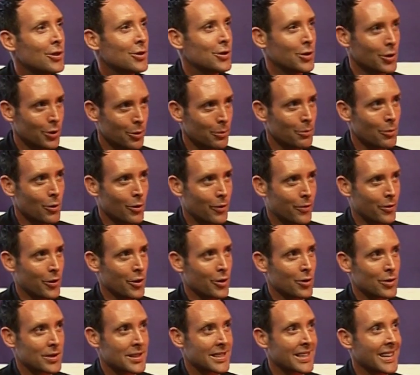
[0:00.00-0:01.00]
do more for
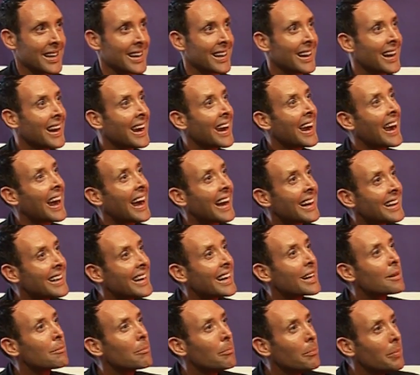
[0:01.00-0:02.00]
your skin and
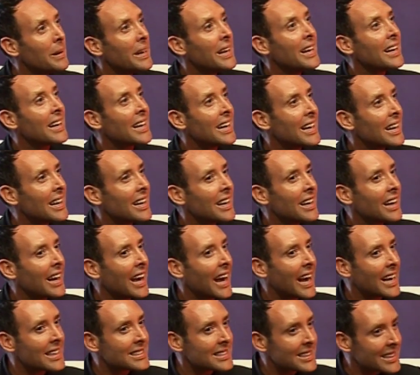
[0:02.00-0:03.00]
yet be
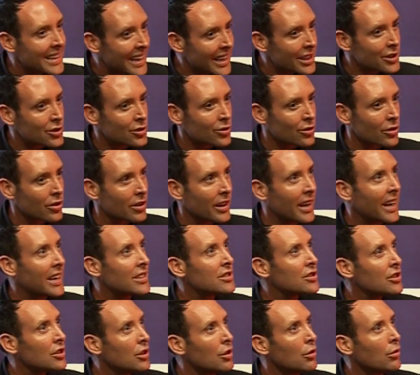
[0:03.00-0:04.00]
as natural
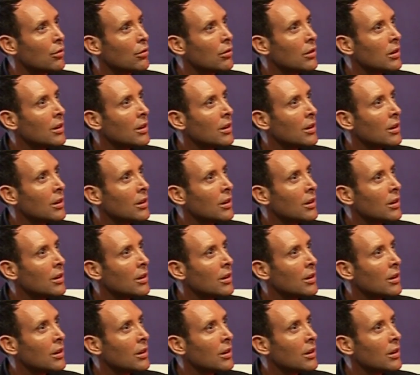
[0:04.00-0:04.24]
as you.